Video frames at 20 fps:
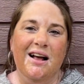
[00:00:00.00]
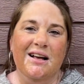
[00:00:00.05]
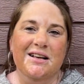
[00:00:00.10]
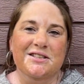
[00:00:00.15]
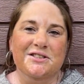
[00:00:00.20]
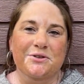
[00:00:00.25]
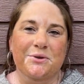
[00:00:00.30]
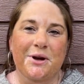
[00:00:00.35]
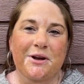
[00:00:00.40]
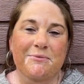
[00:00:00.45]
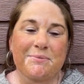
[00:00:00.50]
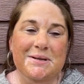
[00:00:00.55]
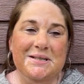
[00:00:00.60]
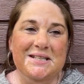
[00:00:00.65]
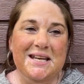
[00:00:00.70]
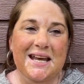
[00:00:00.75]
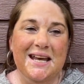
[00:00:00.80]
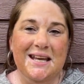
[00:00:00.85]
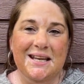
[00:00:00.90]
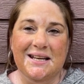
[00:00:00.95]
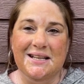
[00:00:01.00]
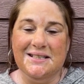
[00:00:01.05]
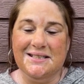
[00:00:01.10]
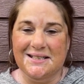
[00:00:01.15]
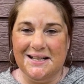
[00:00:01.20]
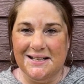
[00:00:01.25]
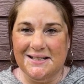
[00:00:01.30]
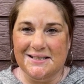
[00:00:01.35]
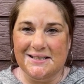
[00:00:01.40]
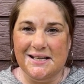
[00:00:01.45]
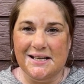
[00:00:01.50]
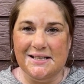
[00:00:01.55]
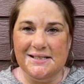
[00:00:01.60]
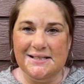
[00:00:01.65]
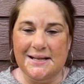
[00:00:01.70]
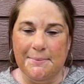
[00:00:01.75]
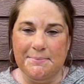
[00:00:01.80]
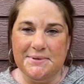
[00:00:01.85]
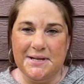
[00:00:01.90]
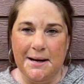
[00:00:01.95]
So I've been taking it since
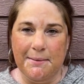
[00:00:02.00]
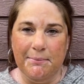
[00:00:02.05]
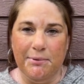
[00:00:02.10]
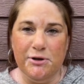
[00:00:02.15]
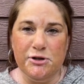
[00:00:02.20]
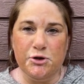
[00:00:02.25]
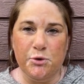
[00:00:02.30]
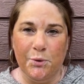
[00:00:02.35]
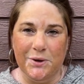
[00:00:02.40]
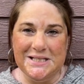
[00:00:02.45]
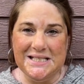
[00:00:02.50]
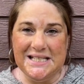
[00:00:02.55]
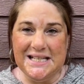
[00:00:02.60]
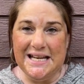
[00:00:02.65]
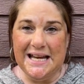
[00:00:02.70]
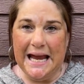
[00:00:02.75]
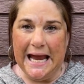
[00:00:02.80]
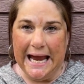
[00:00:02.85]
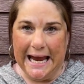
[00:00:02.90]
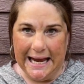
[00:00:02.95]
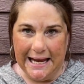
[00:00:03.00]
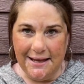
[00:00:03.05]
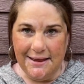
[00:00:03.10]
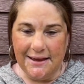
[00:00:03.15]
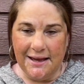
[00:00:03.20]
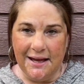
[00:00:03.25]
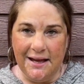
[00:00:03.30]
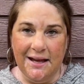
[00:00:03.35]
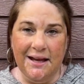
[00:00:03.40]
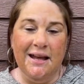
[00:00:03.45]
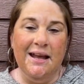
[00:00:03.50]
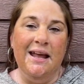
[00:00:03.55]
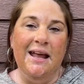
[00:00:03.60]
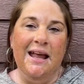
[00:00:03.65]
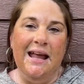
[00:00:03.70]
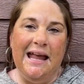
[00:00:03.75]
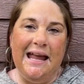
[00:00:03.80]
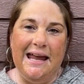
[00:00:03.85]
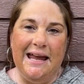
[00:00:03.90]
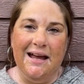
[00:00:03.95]
September 28th,
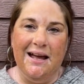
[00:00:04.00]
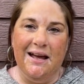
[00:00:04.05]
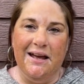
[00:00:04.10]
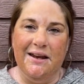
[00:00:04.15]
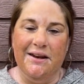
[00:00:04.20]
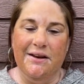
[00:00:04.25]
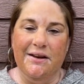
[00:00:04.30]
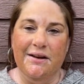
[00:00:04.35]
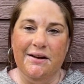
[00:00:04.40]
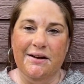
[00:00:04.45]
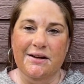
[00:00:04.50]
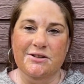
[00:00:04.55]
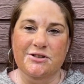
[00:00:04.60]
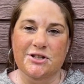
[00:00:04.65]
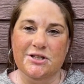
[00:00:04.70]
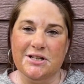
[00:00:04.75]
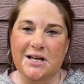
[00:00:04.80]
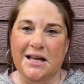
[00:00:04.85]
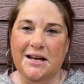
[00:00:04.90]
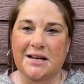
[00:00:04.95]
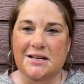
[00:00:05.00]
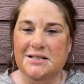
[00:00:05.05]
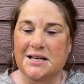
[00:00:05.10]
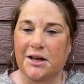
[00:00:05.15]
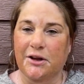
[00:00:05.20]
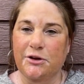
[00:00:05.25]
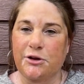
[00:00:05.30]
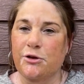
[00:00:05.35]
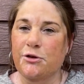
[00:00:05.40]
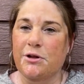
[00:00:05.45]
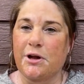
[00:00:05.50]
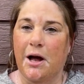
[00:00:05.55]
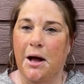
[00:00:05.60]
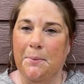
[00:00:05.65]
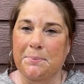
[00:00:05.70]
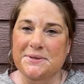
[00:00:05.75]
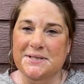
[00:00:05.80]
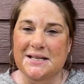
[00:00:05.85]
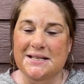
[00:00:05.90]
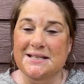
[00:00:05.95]
and just kind of tell you the
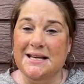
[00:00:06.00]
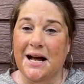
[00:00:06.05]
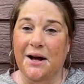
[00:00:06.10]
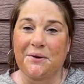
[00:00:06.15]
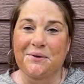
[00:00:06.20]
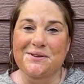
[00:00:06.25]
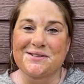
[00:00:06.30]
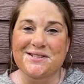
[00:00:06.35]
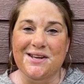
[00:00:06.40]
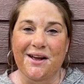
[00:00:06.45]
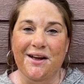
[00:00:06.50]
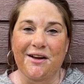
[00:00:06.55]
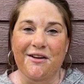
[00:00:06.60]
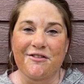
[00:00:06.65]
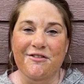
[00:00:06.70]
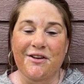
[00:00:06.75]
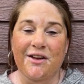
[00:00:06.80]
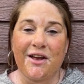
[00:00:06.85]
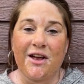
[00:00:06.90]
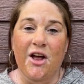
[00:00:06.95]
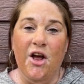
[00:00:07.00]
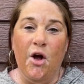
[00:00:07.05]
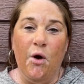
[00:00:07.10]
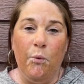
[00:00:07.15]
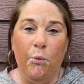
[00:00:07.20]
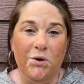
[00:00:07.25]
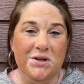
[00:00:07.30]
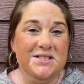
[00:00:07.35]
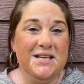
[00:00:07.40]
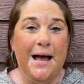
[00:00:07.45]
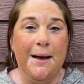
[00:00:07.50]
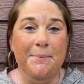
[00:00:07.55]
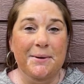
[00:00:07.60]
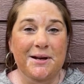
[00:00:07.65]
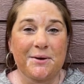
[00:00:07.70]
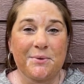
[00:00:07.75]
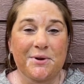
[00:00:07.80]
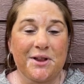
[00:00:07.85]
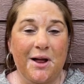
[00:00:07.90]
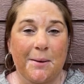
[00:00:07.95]
ups and downs of what's
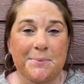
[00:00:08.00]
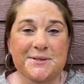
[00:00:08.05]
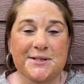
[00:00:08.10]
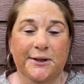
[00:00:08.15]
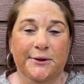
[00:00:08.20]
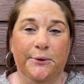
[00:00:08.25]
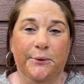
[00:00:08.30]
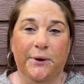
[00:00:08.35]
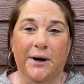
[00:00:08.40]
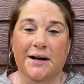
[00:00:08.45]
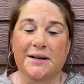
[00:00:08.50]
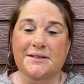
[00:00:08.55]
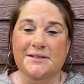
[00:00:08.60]
happening with Opzelura.